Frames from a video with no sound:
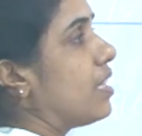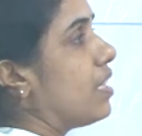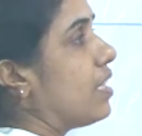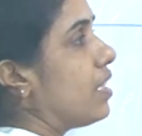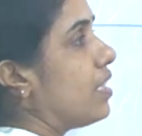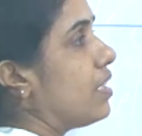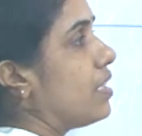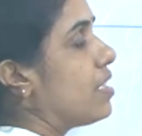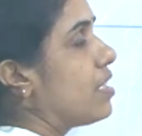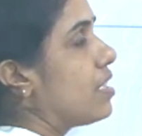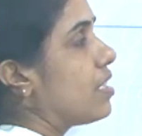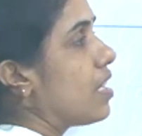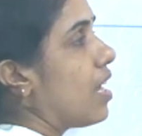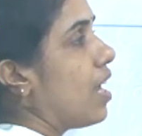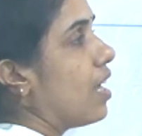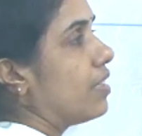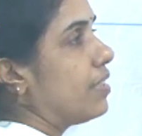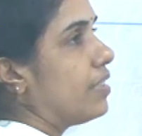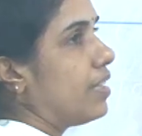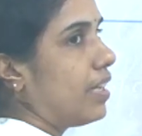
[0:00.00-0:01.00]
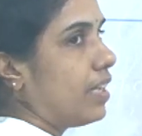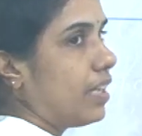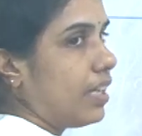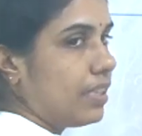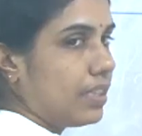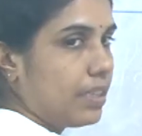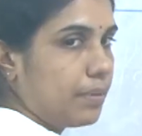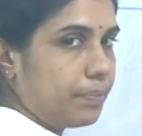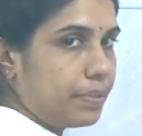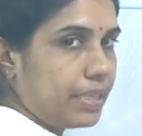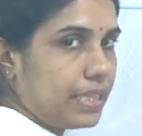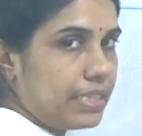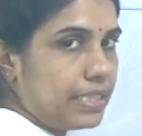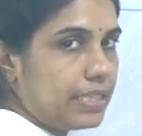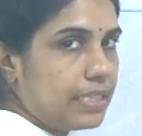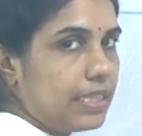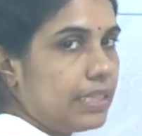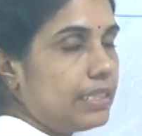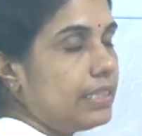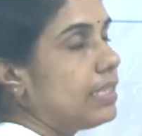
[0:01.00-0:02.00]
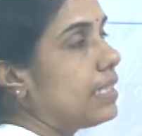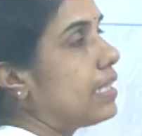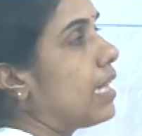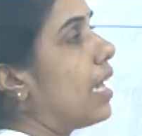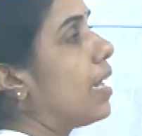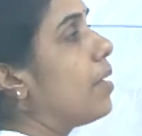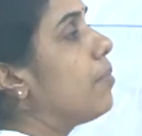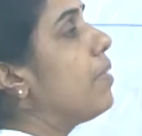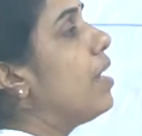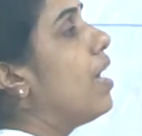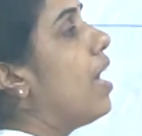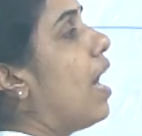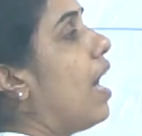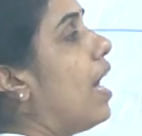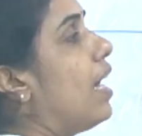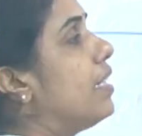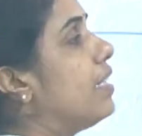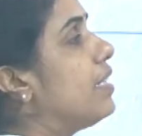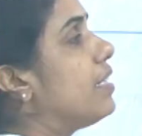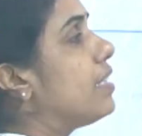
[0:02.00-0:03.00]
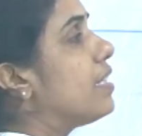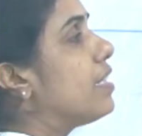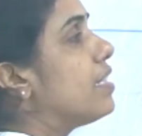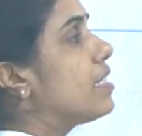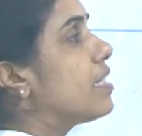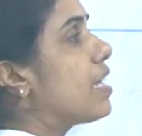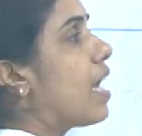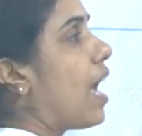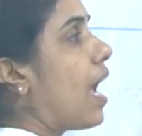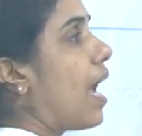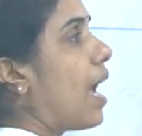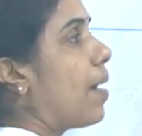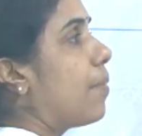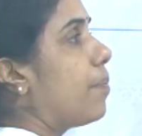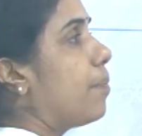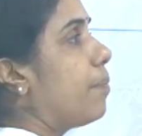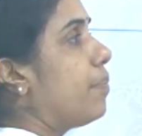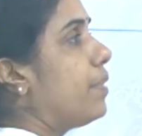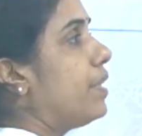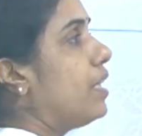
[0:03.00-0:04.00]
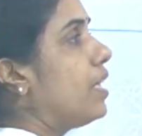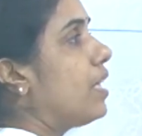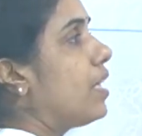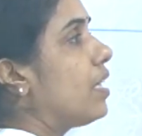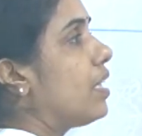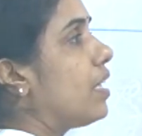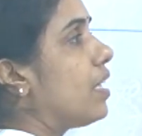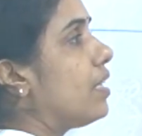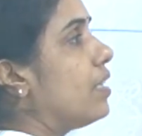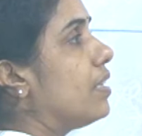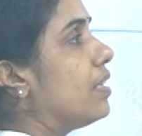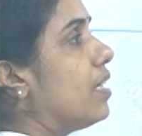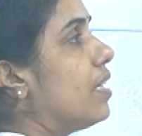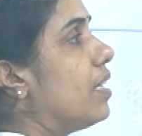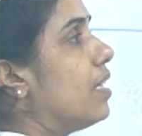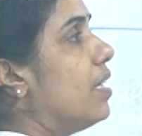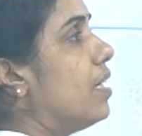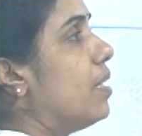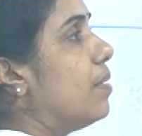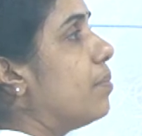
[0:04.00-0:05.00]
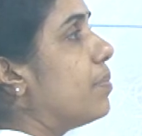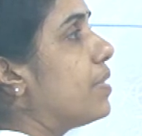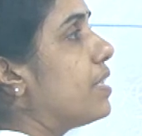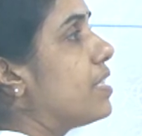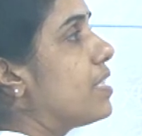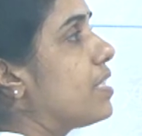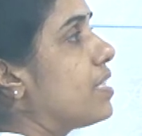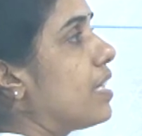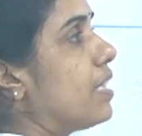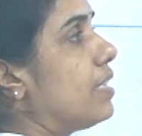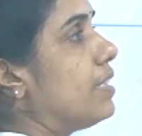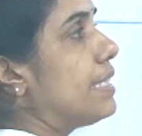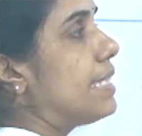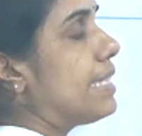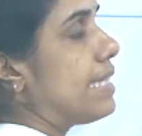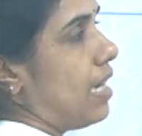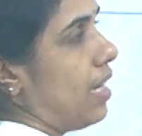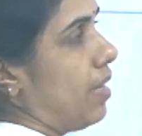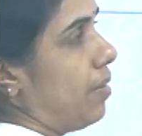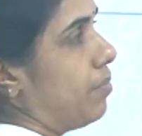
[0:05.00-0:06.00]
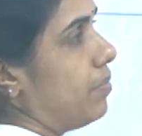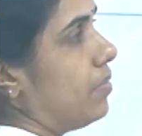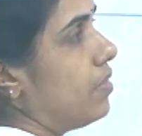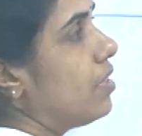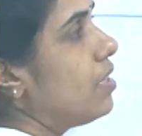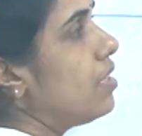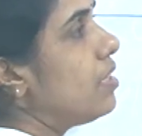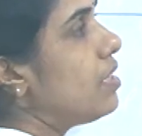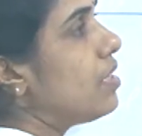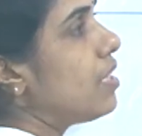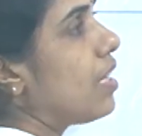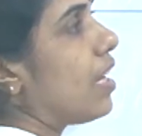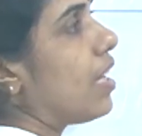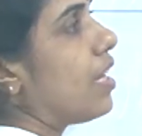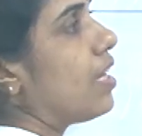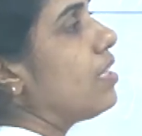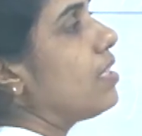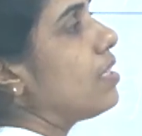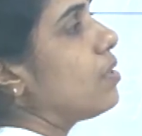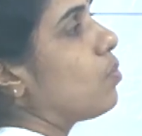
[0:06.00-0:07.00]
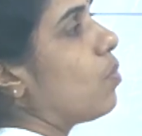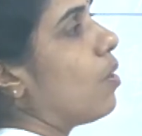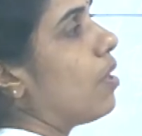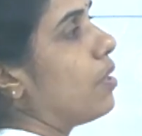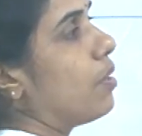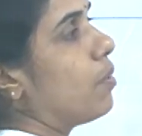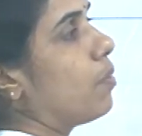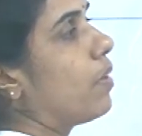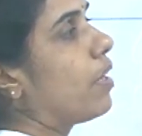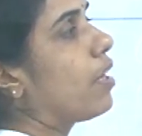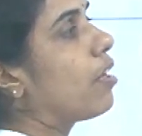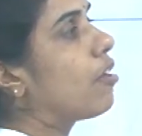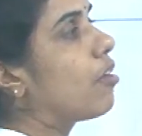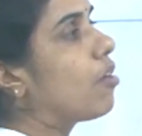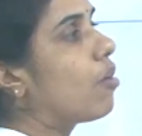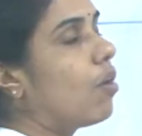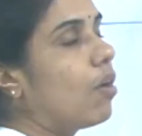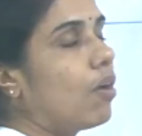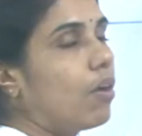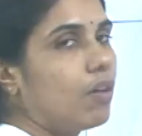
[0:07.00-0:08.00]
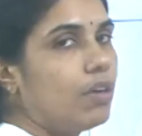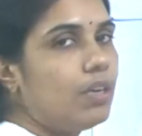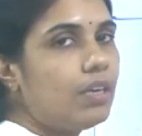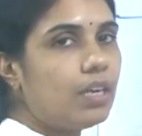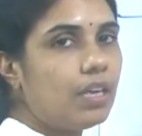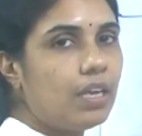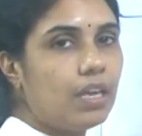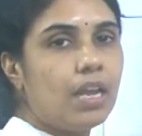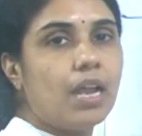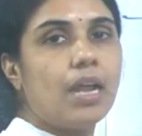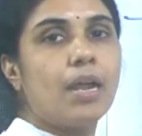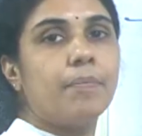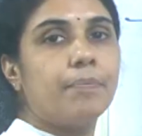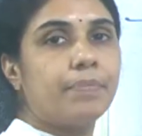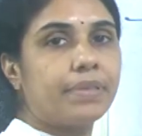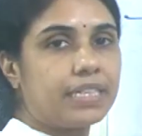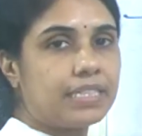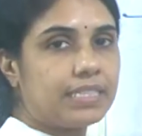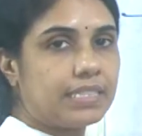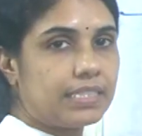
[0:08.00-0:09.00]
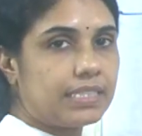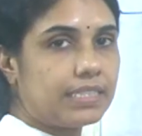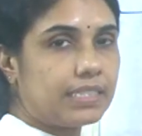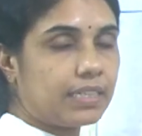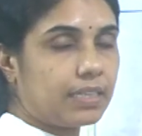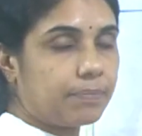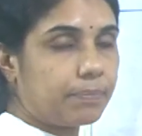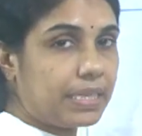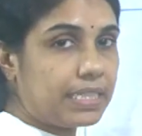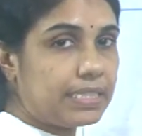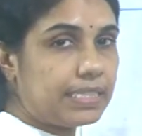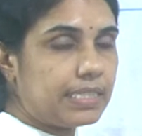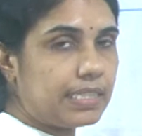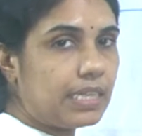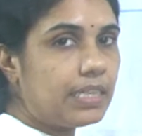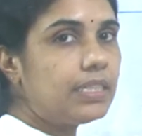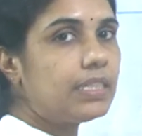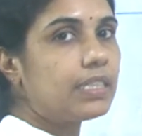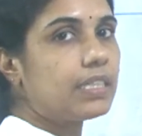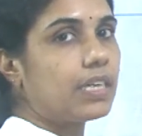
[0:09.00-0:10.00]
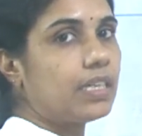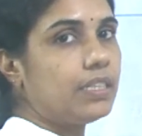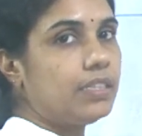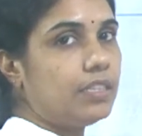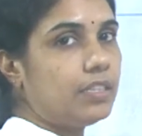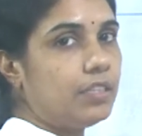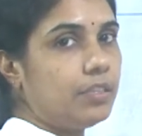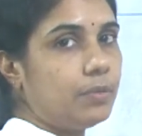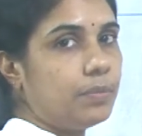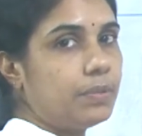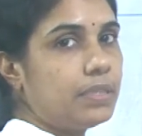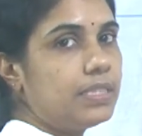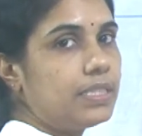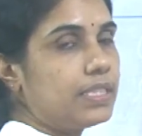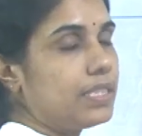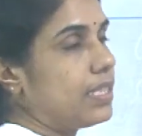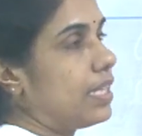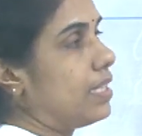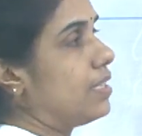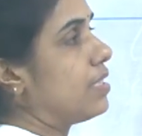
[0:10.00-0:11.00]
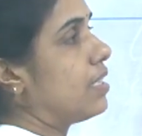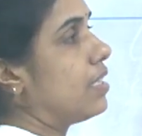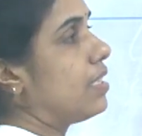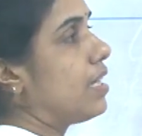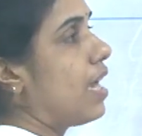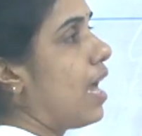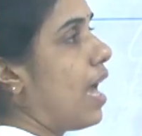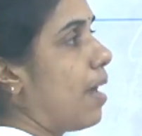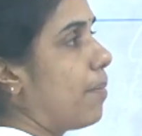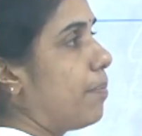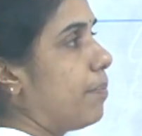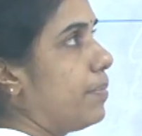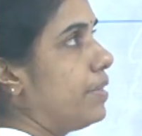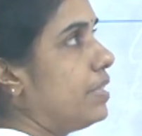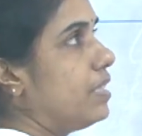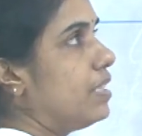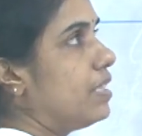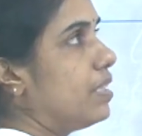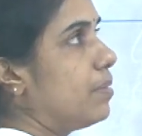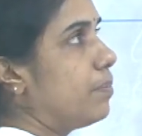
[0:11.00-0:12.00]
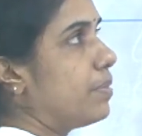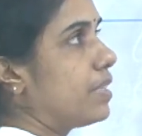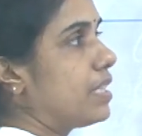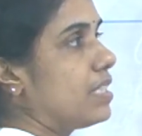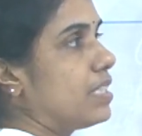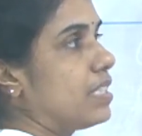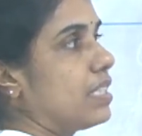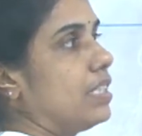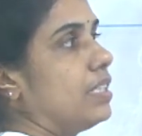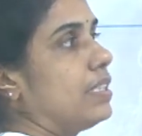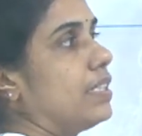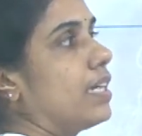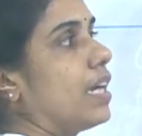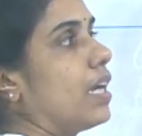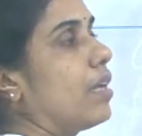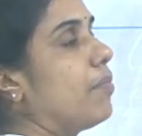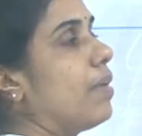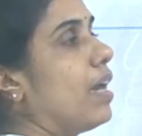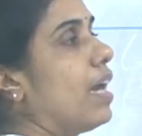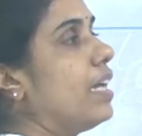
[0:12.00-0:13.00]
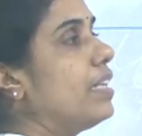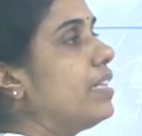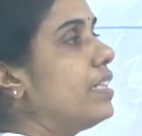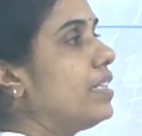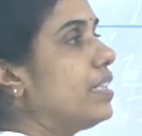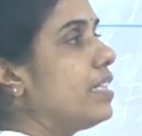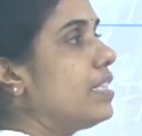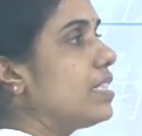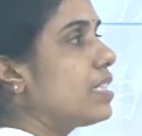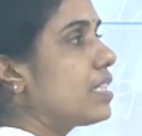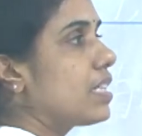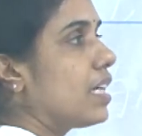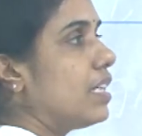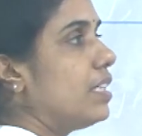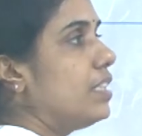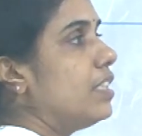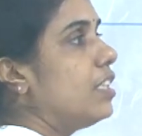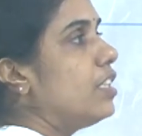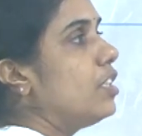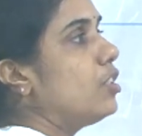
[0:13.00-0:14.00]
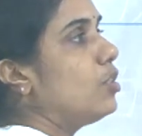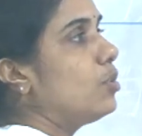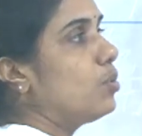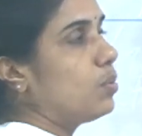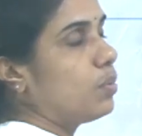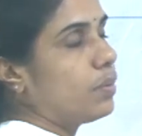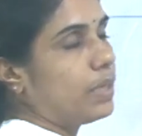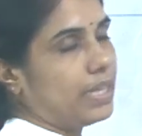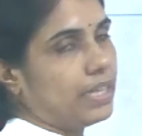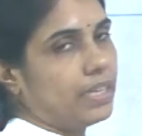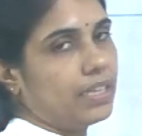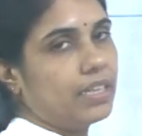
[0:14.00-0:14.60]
It is starting in the present time and it is happening in the present time. This is what we call present continuous tense. It happened in the present time and it is continuing.